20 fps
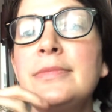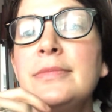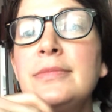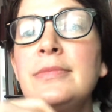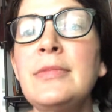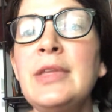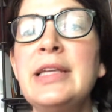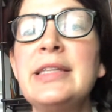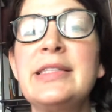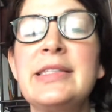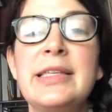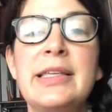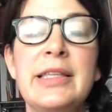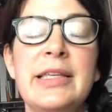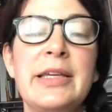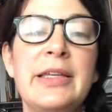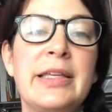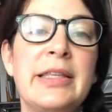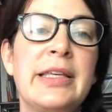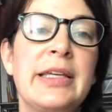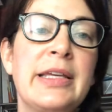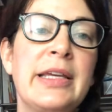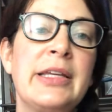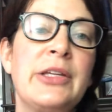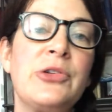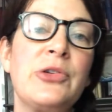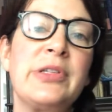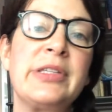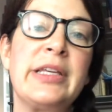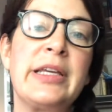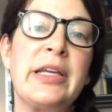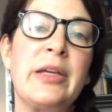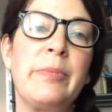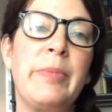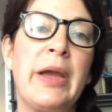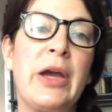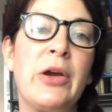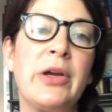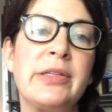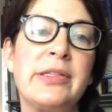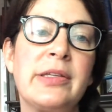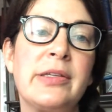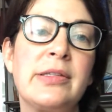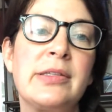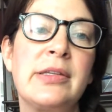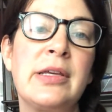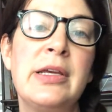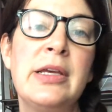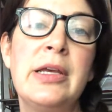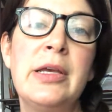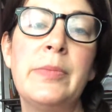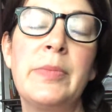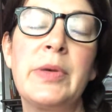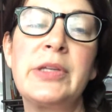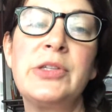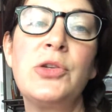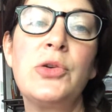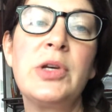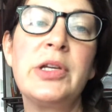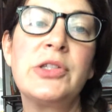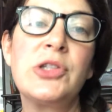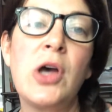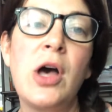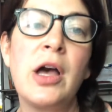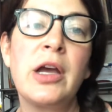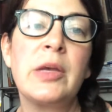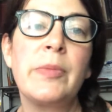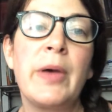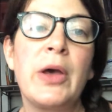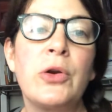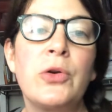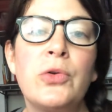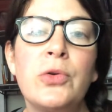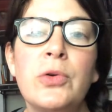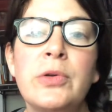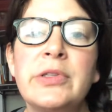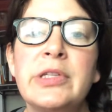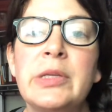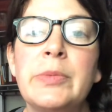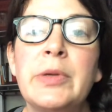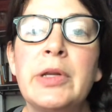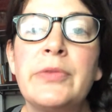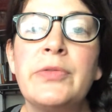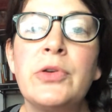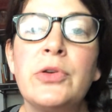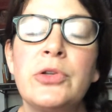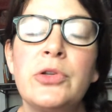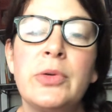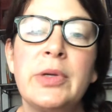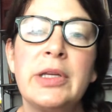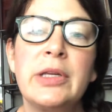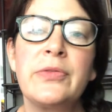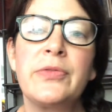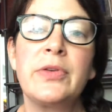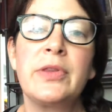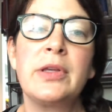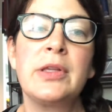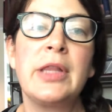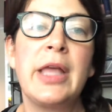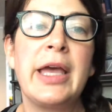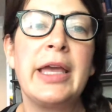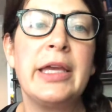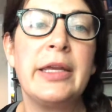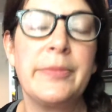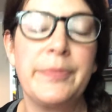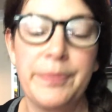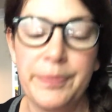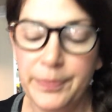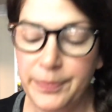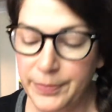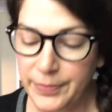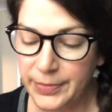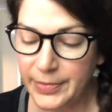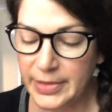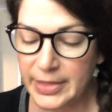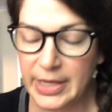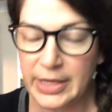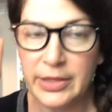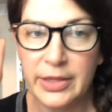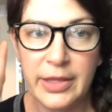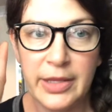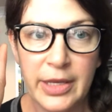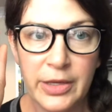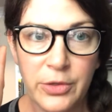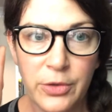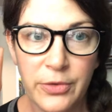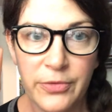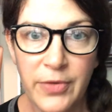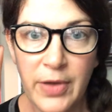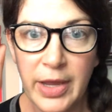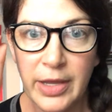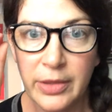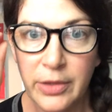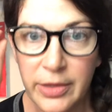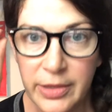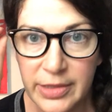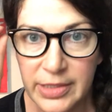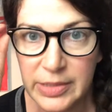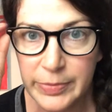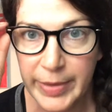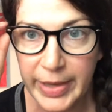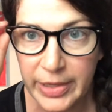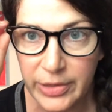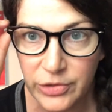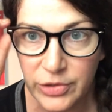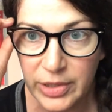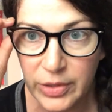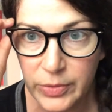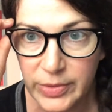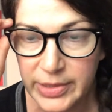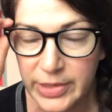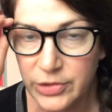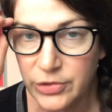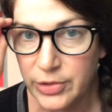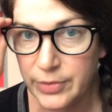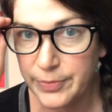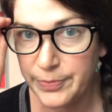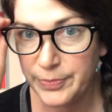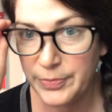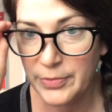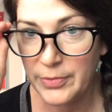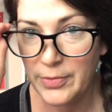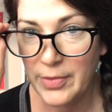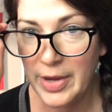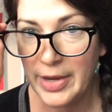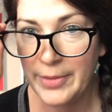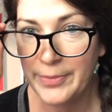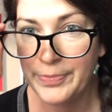It's interesting comparisons, because you can talk about cruelty, but if you're doing it for the light, then you're fine. Look at the Spanish Inquisition, right?